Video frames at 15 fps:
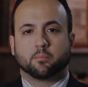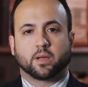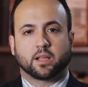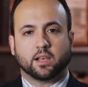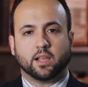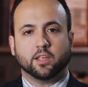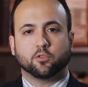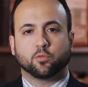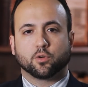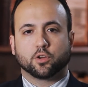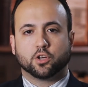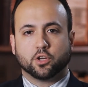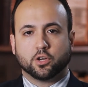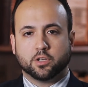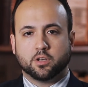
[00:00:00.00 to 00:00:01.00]
My clients were
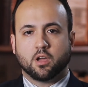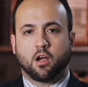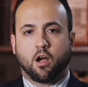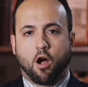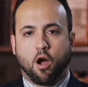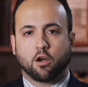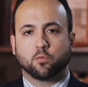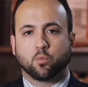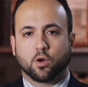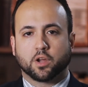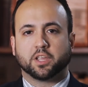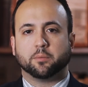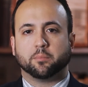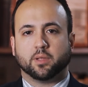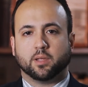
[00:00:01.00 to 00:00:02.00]
good,
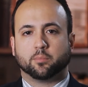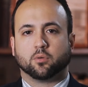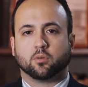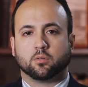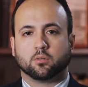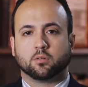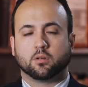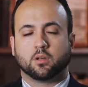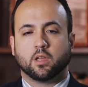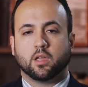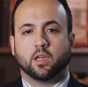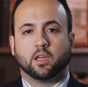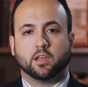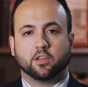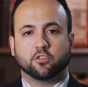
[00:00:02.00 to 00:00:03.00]
hardworking people.
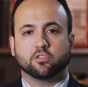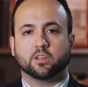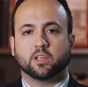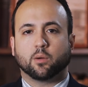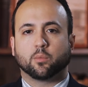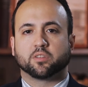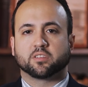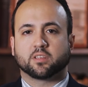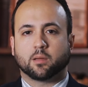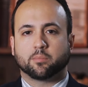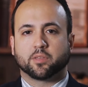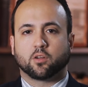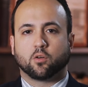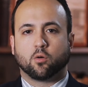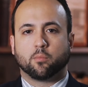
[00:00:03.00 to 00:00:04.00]
Initially, I was
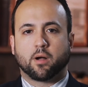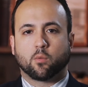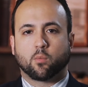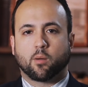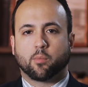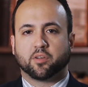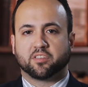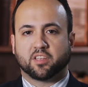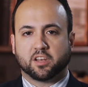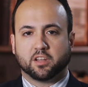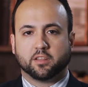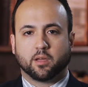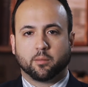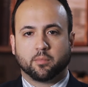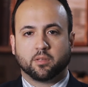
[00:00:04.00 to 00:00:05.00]
skeptical about
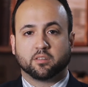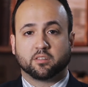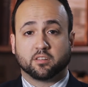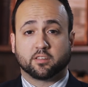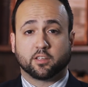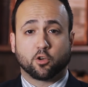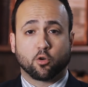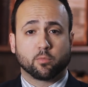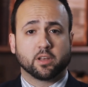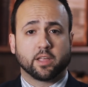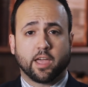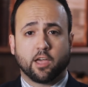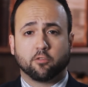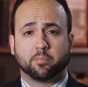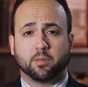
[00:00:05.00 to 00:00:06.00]
representing them since I
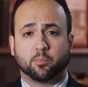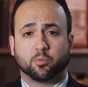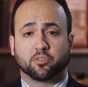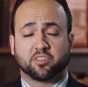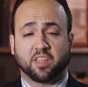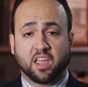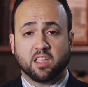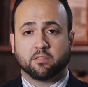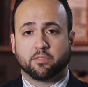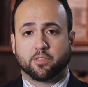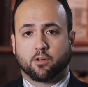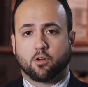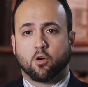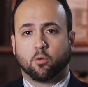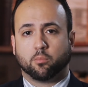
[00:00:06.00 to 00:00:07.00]
normally help people save
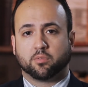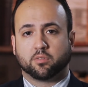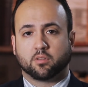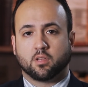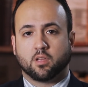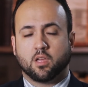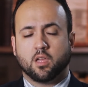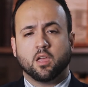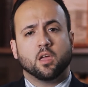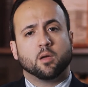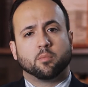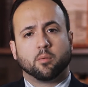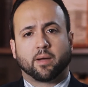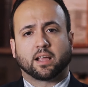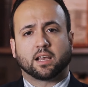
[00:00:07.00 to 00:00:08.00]
their homes.
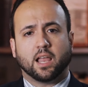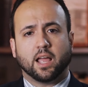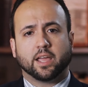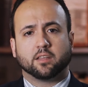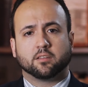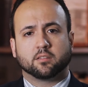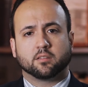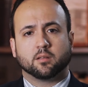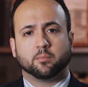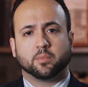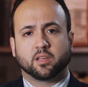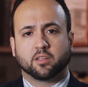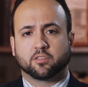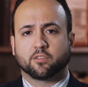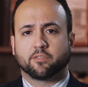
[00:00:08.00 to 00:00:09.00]
But my clients,
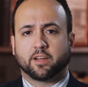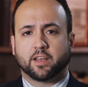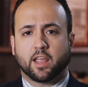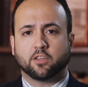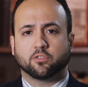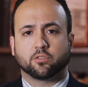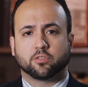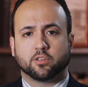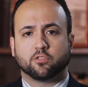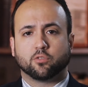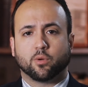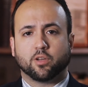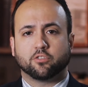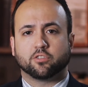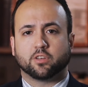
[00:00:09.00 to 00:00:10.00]
because their financial
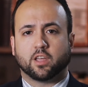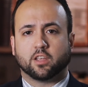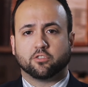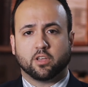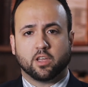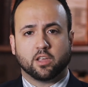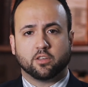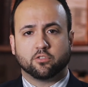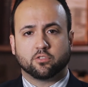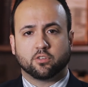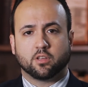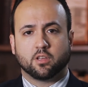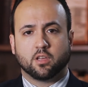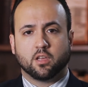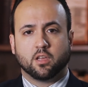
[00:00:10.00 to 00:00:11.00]
situation had
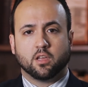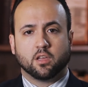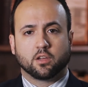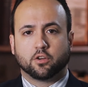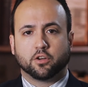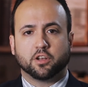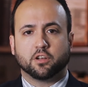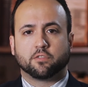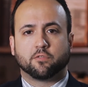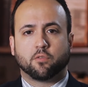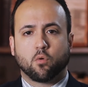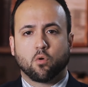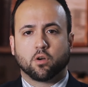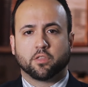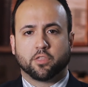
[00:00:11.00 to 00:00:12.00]
changed, couldn't
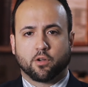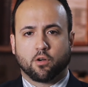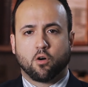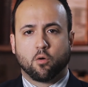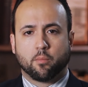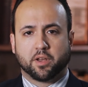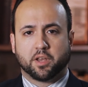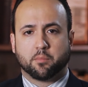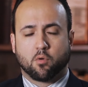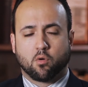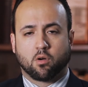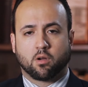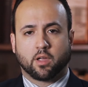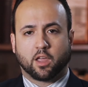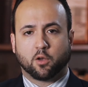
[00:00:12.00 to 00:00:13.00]
afford their home
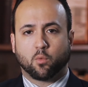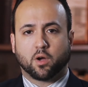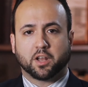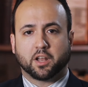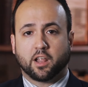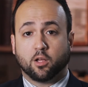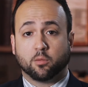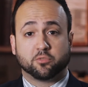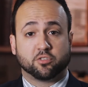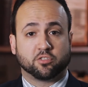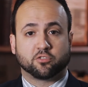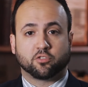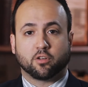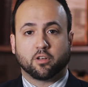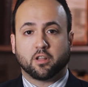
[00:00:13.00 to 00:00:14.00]
anymore and wanted help
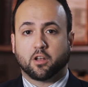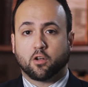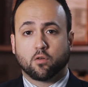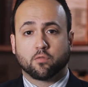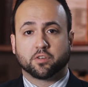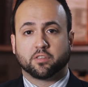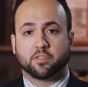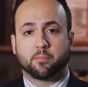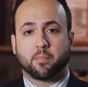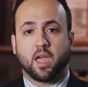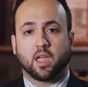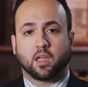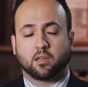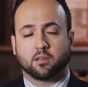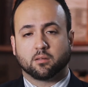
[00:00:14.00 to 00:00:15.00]
just turning it over to the
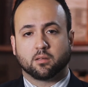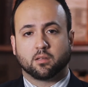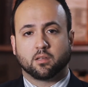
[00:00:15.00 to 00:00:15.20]
bank.